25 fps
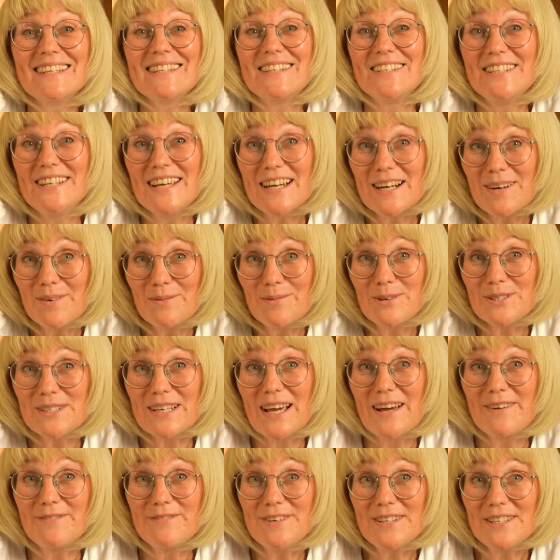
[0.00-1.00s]
Jack was
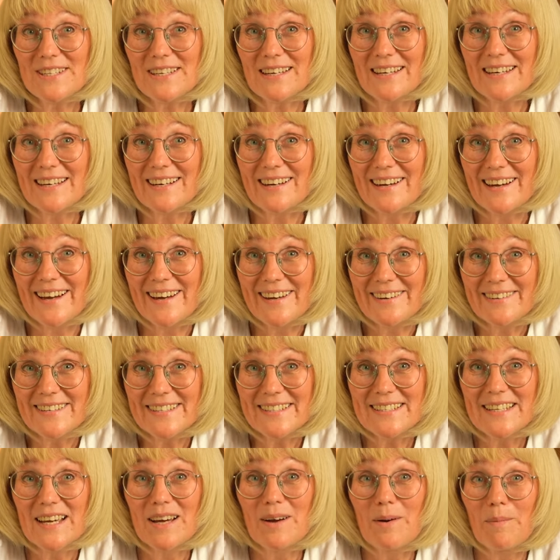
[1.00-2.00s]
officially hired
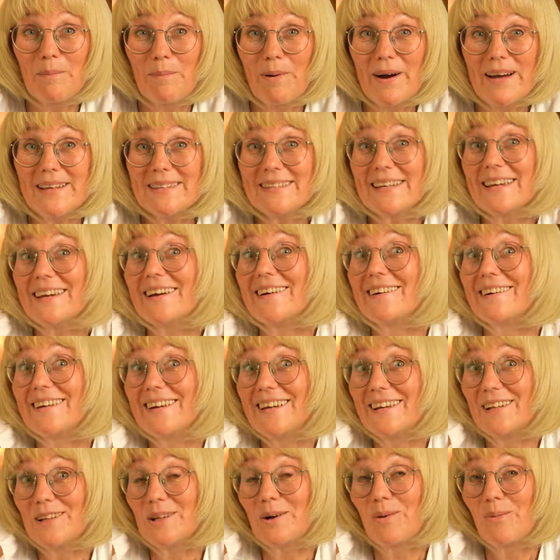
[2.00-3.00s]
by the
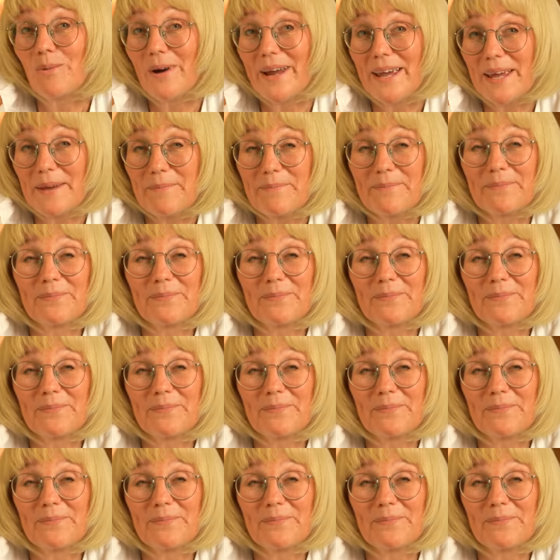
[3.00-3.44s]
railway.